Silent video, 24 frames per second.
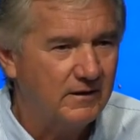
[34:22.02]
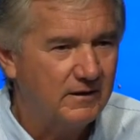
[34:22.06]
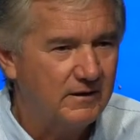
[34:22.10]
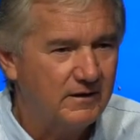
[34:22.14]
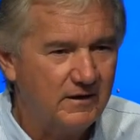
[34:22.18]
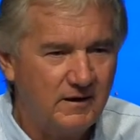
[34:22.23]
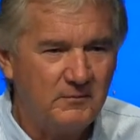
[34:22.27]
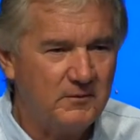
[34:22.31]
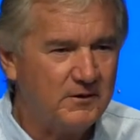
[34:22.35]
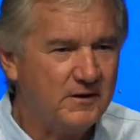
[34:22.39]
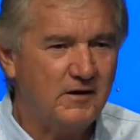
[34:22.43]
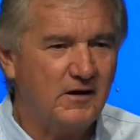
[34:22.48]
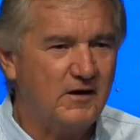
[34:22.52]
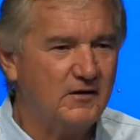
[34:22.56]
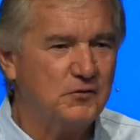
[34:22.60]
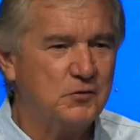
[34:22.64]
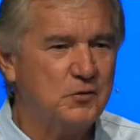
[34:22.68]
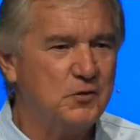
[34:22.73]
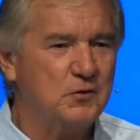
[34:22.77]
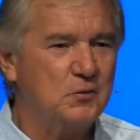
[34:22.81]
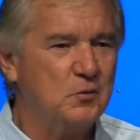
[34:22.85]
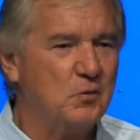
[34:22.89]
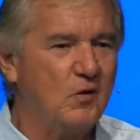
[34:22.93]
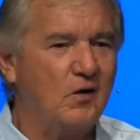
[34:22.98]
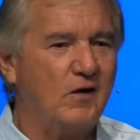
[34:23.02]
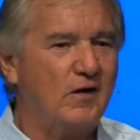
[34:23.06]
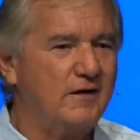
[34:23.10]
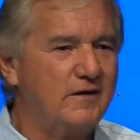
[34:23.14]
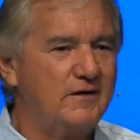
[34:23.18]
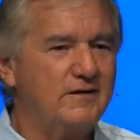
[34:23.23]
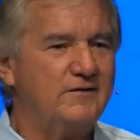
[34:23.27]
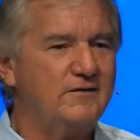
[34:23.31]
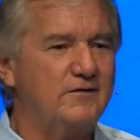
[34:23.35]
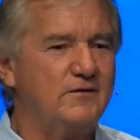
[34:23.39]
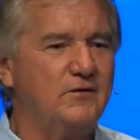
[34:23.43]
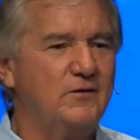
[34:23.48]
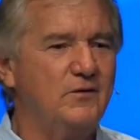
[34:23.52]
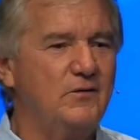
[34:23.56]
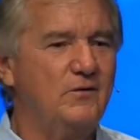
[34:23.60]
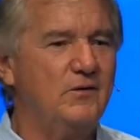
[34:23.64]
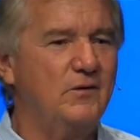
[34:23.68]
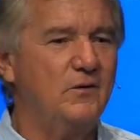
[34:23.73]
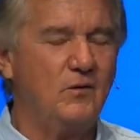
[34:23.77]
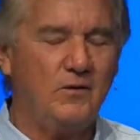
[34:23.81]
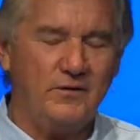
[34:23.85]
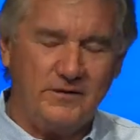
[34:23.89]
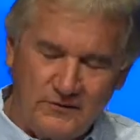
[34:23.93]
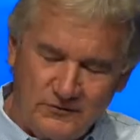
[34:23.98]
not because we wanted to.
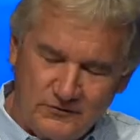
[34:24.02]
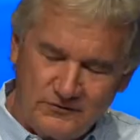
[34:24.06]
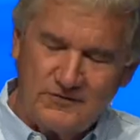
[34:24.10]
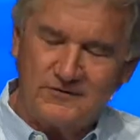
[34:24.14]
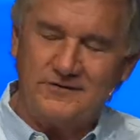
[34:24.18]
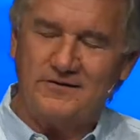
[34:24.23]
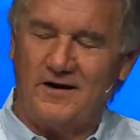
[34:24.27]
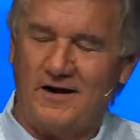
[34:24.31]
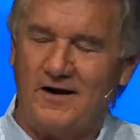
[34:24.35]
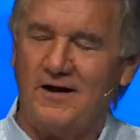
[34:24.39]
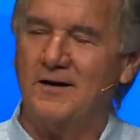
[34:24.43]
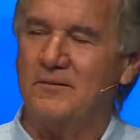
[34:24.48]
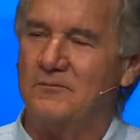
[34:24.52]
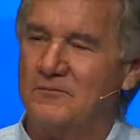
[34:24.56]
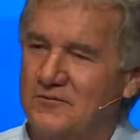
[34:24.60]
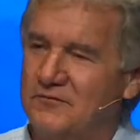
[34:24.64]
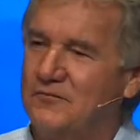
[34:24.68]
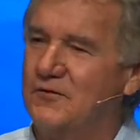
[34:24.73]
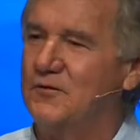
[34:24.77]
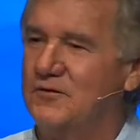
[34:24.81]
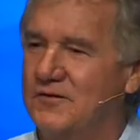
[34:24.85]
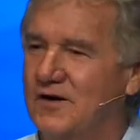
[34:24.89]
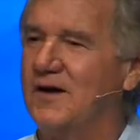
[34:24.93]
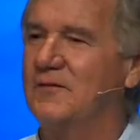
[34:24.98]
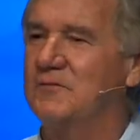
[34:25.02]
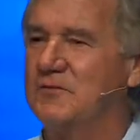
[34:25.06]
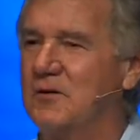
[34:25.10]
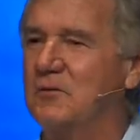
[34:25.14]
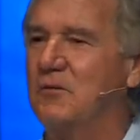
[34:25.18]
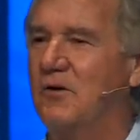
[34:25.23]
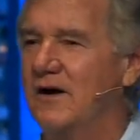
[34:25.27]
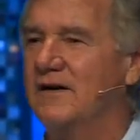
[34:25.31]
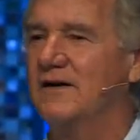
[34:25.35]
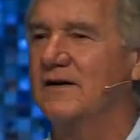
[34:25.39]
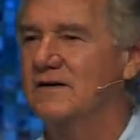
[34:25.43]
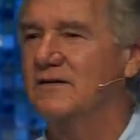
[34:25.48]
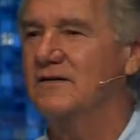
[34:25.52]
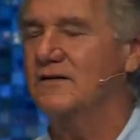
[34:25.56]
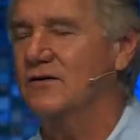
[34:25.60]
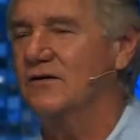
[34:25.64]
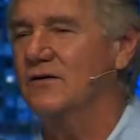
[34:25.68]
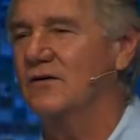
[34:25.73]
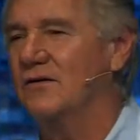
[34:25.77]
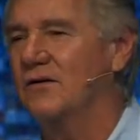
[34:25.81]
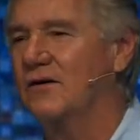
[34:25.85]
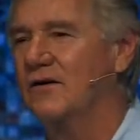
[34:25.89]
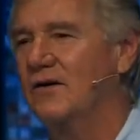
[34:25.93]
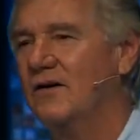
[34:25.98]
Well, there's a time, a few times I wanted
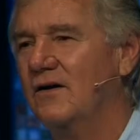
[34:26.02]
to.